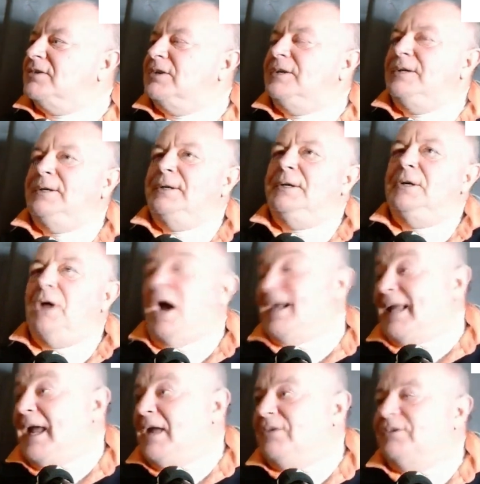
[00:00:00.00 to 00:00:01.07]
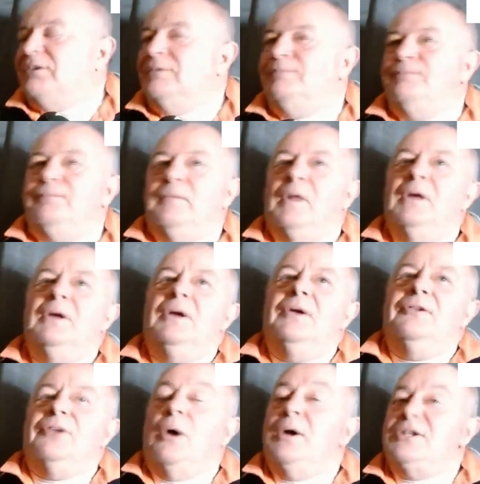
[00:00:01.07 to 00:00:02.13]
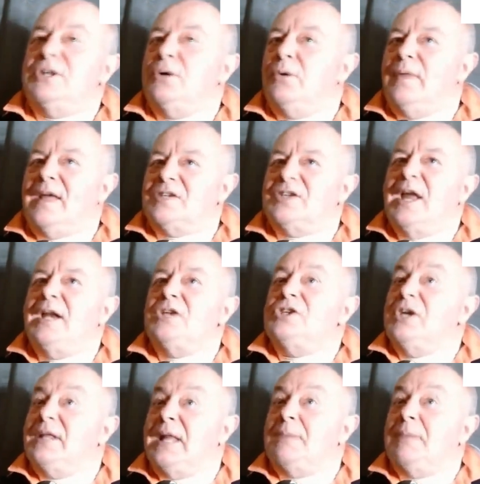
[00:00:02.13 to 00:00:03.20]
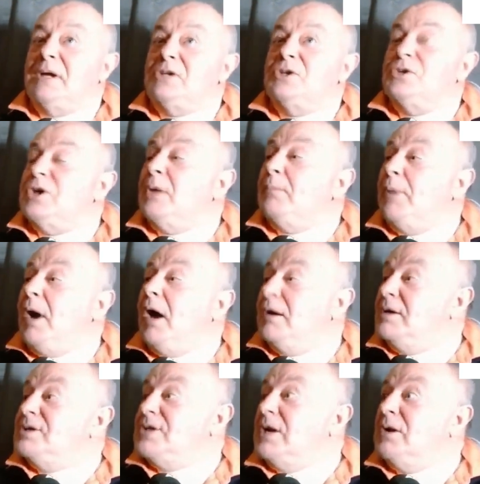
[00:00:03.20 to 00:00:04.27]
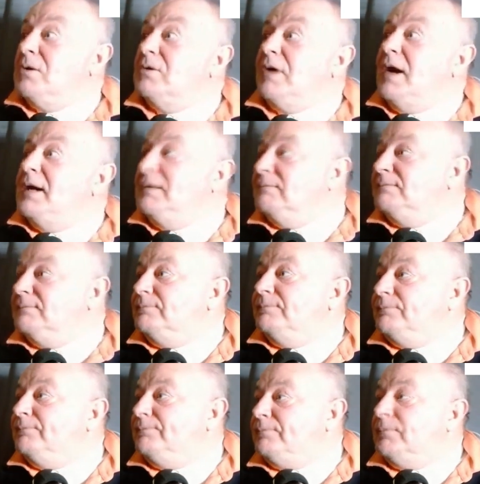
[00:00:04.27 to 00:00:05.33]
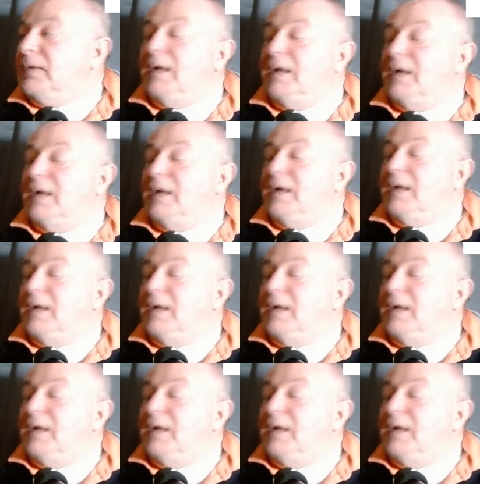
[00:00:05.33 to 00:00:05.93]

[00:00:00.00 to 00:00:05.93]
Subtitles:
talking about butterflies, I guess. So I said, that's energy. That makes you jump higher. He said, great.